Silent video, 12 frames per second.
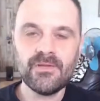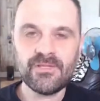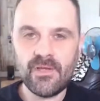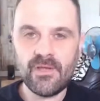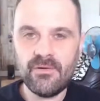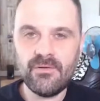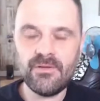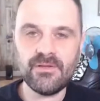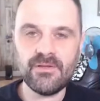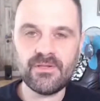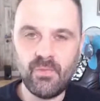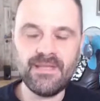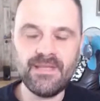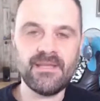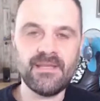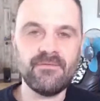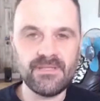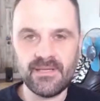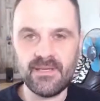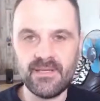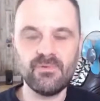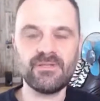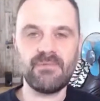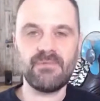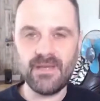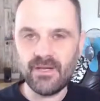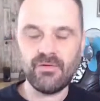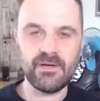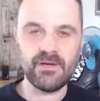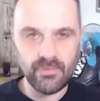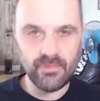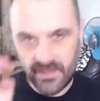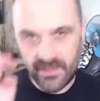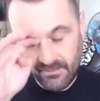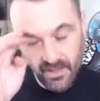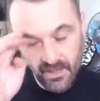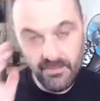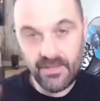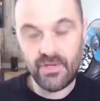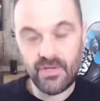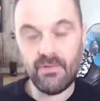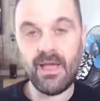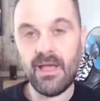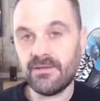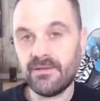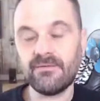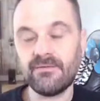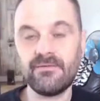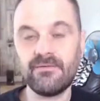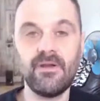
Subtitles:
So 2017 was an incredible year. I mean, you had,